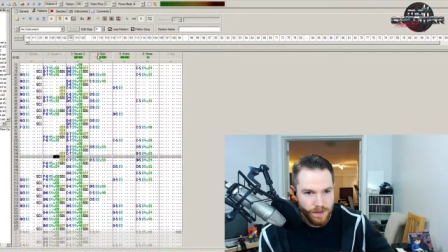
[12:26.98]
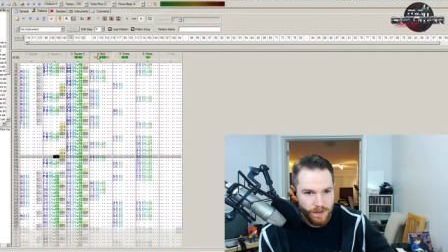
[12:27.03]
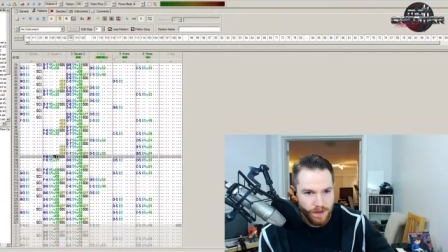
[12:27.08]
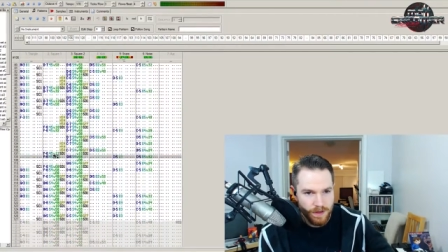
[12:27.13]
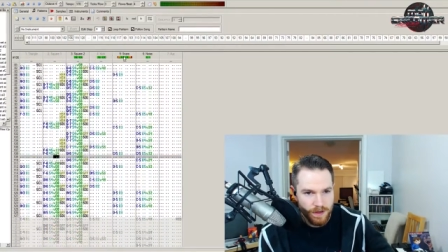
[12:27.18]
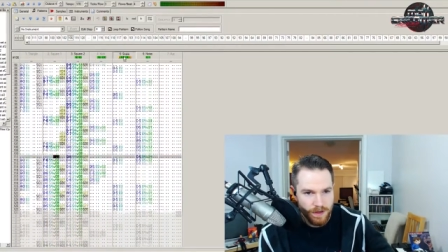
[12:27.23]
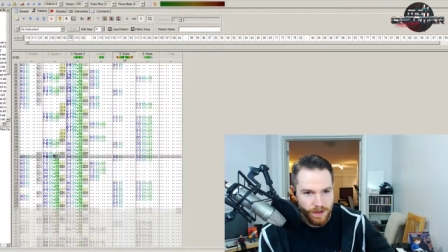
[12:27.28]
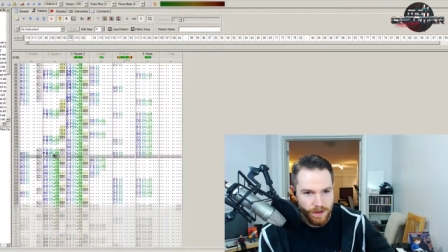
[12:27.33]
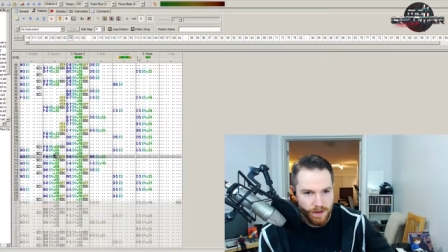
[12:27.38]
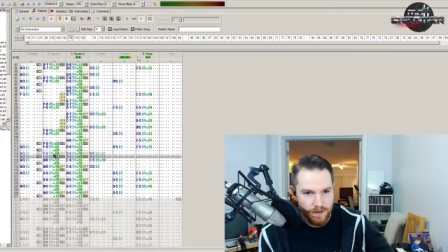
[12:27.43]

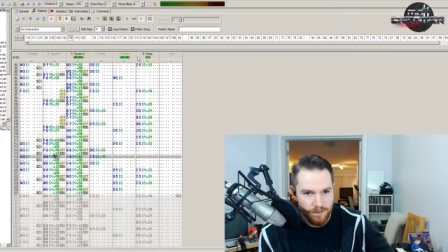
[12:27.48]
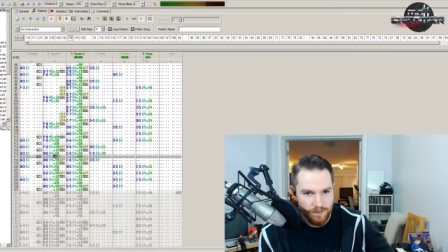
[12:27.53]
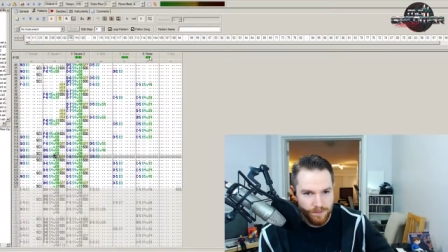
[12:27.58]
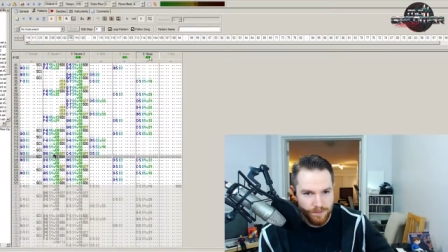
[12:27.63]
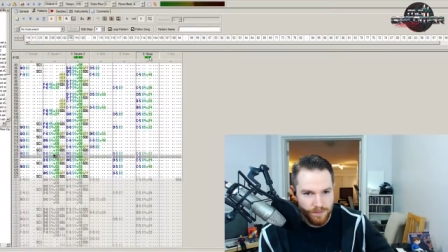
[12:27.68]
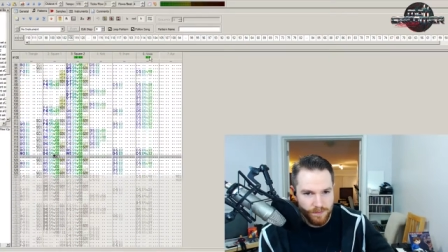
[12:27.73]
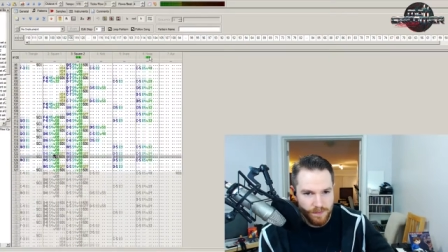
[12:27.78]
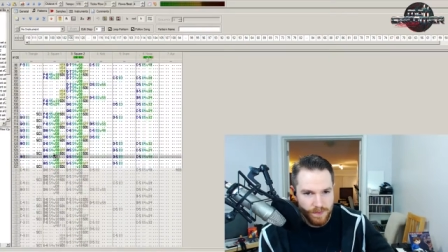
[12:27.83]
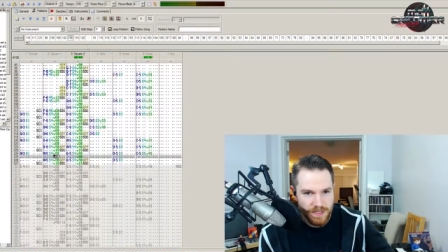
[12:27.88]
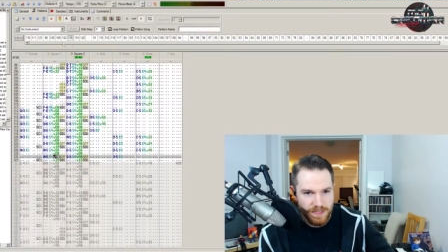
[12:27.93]
Um,
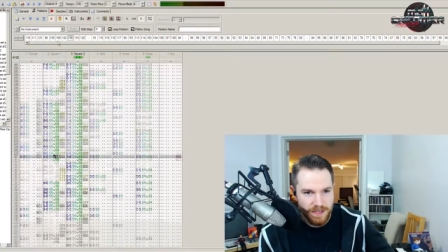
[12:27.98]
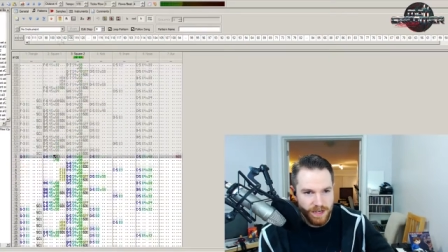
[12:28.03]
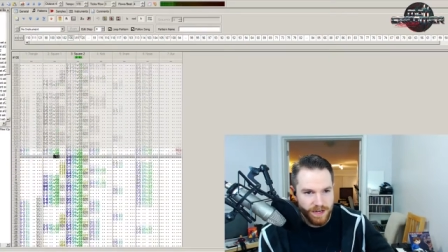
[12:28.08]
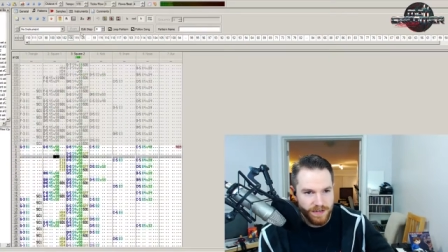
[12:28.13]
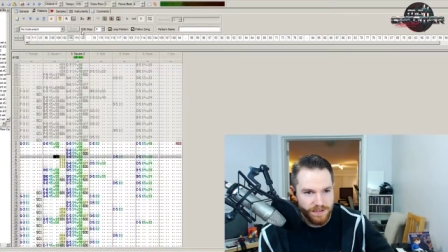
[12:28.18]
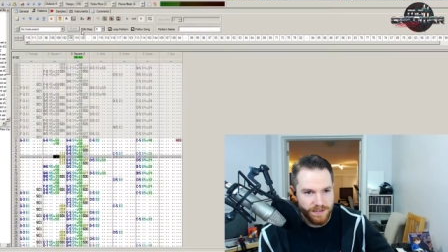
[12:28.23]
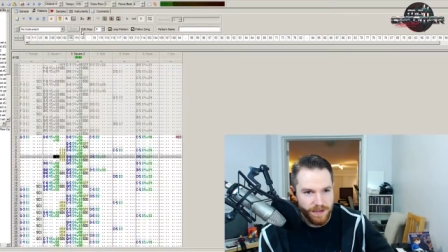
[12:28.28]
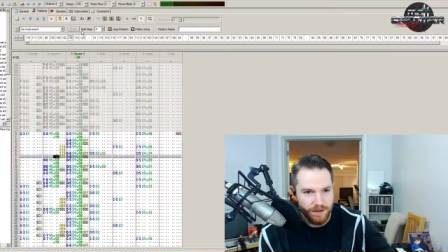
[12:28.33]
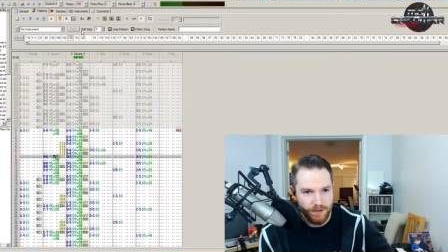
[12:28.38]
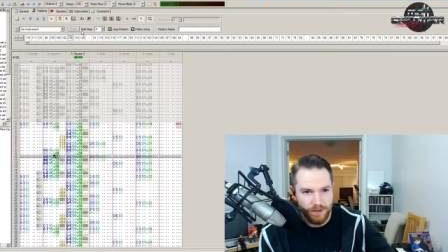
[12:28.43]
these
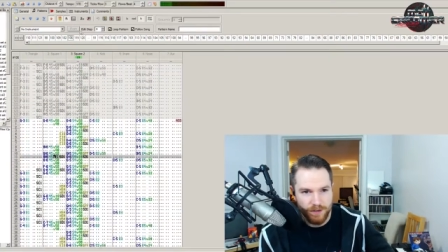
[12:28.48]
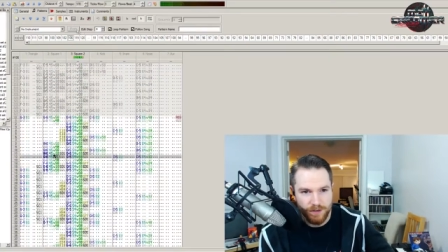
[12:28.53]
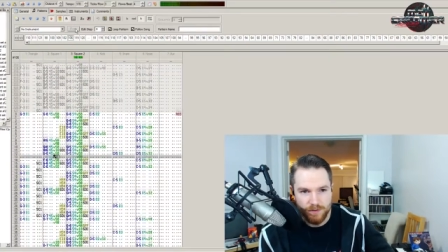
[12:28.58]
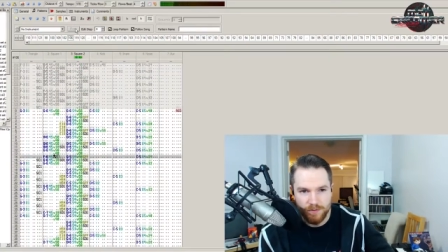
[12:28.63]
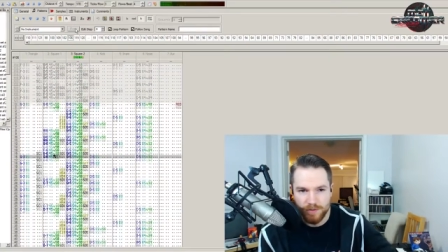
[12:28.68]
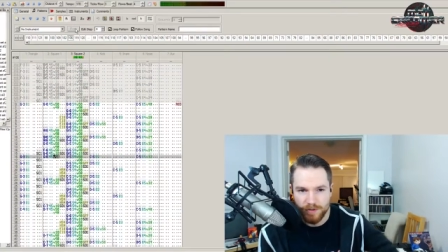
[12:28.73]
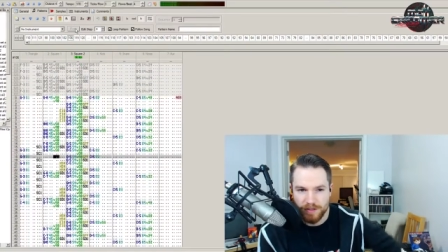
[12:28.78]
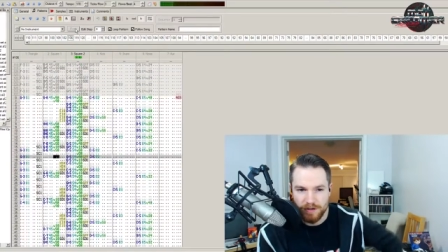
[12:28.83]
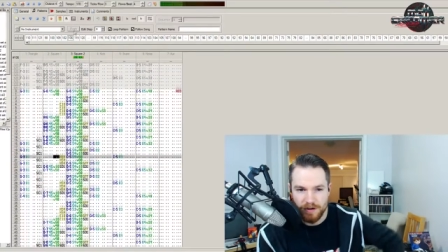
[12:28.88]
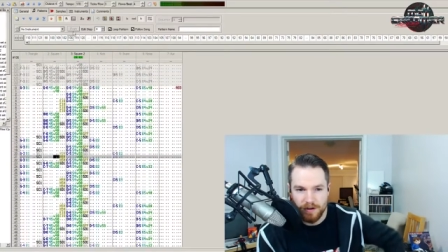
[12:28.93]
kind of sound
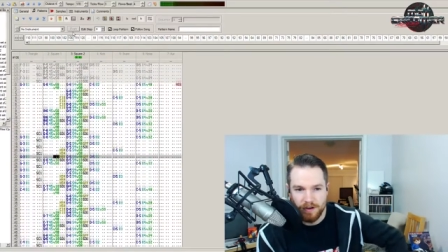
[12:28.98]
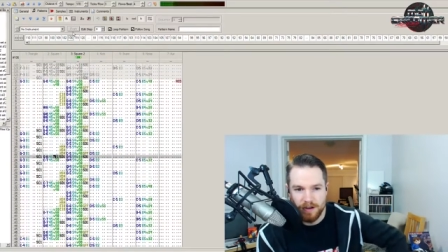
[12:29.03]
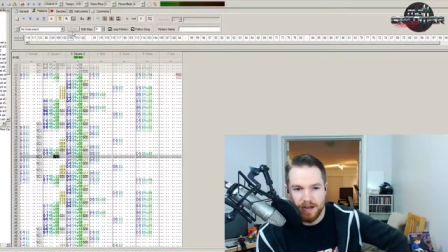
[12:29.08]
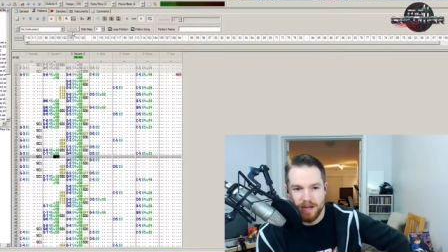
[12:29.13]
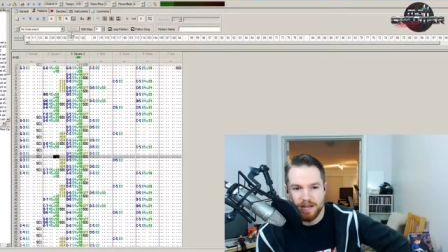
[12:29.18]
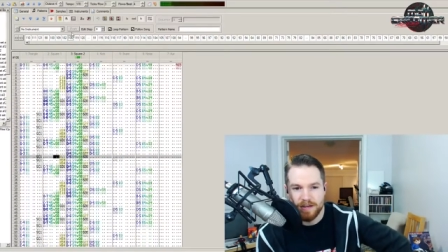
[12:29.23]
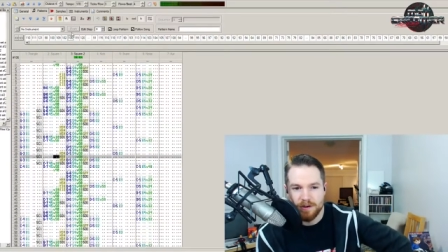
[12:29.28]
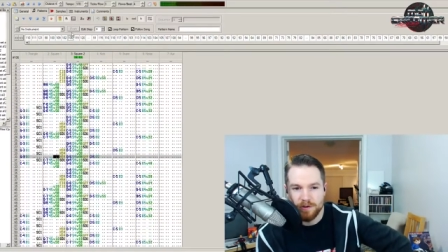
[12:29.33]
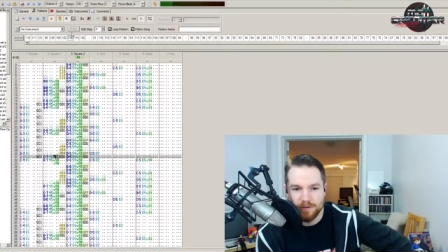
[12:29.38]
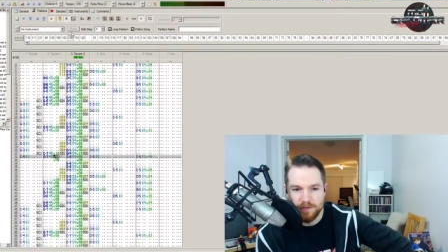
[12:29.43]
good when they're
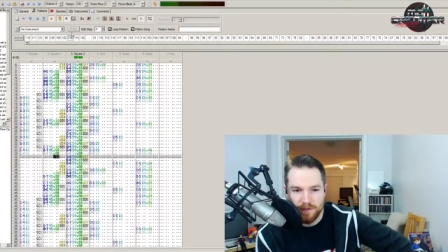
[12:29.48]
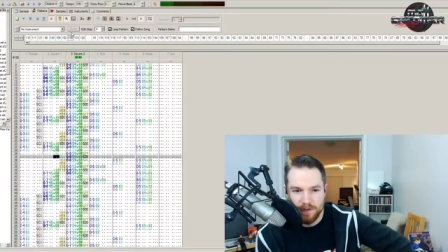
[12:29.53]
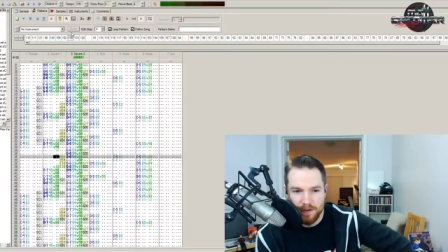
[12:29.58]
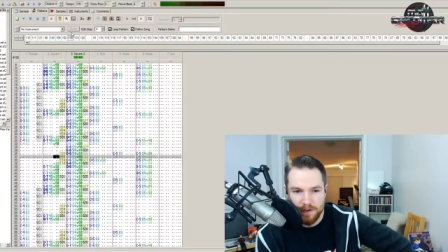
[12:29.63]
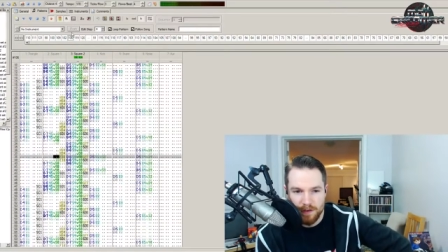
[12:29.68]
high notes.